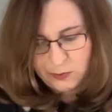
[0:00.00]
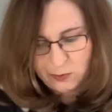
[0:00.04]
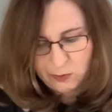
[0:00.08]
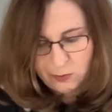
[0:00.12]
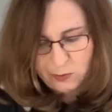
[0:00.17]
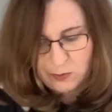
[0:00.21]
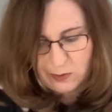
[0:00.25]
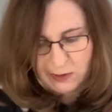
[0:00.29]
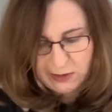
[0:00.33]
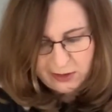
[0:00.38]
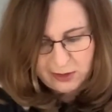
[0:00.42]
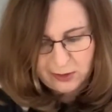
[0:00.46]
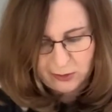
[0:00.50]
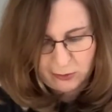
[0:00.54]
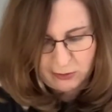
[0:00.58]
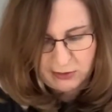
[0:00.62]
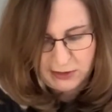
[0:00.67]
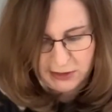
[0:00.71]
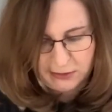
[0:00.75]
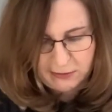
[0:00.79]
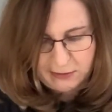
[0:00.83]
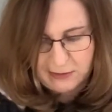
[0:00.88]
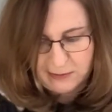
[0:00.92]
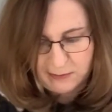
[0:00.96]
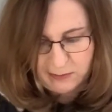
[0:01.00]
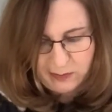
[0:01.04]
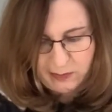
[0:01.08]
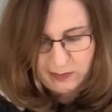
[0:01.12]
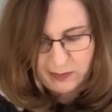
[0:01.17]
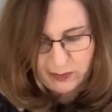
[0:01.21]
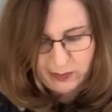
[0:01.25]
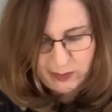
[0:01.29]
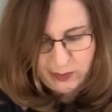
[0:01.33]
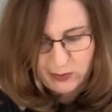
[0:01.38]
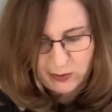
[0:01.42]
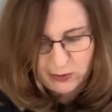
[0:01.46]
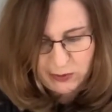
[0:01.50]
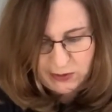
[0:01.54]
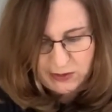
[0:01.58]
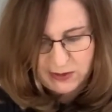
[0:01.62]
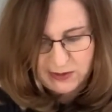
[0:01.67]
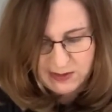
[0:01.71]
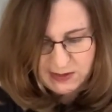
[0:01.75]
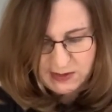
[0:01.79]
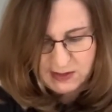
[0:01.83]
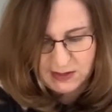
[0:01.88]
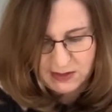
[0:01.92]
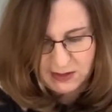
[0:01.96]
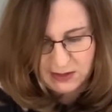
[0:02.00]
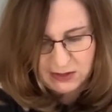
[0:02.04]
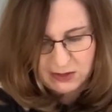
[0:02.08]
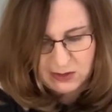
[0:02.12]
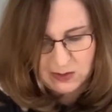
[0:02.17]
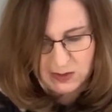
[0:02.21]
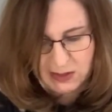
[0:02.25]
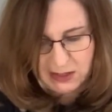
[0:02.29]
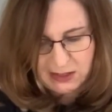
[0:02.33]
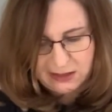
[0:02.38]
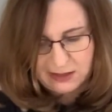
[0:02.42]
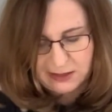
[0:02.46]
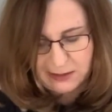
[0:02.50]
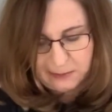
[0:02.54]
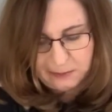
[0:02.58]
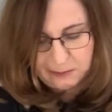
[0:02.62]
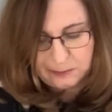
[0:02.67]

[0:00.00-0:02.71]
when I already put this thing together.